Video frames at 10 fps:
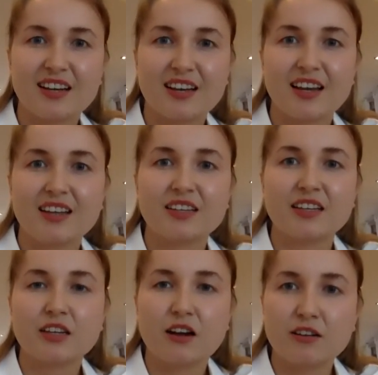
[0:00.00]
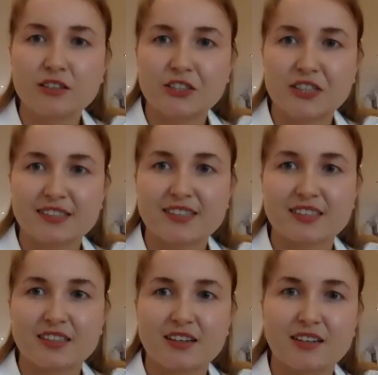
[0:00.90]
And in contrast,
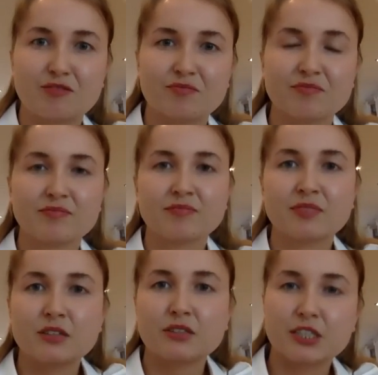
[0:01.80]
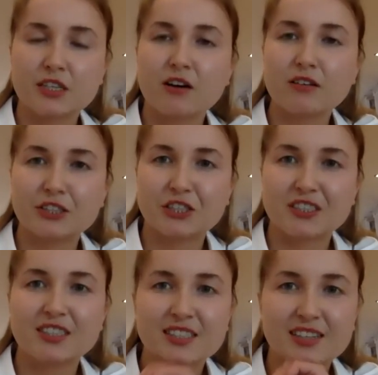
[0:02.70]

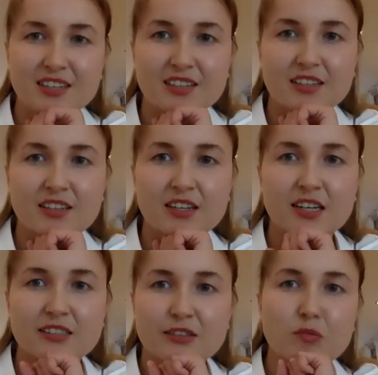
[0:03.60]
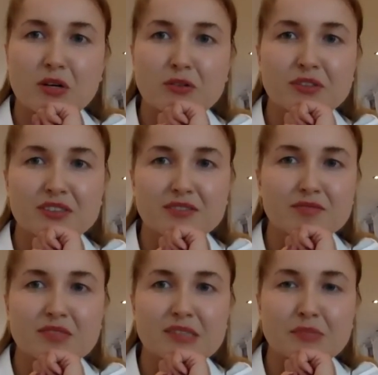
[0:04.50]
technology, it's all about
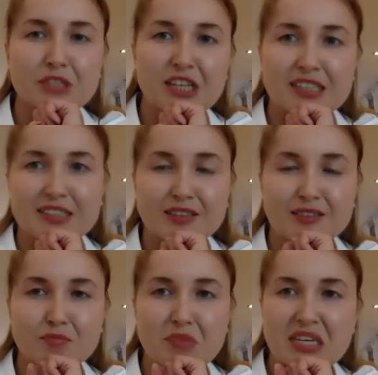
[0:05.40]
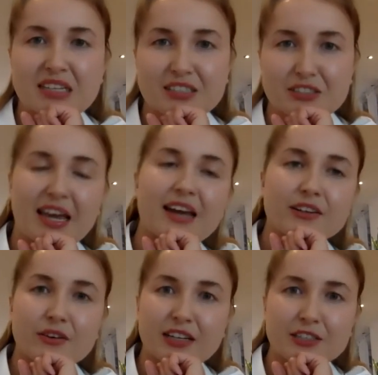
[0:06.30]
subjecting being to
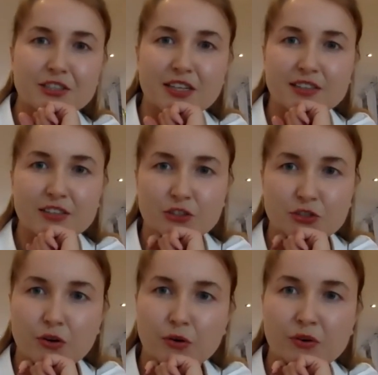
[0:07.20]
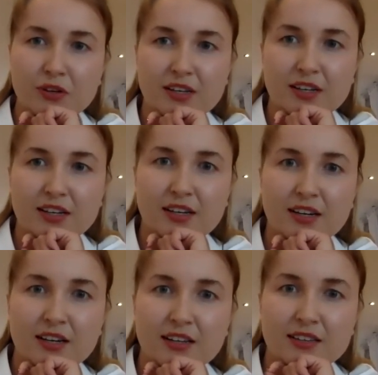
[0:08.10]
calculation and control,
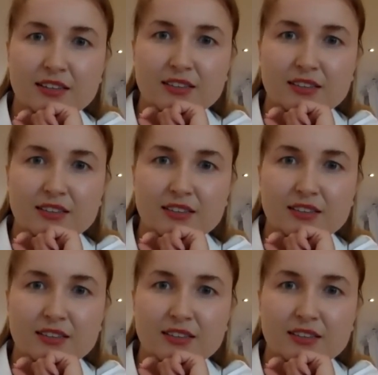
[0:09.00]
and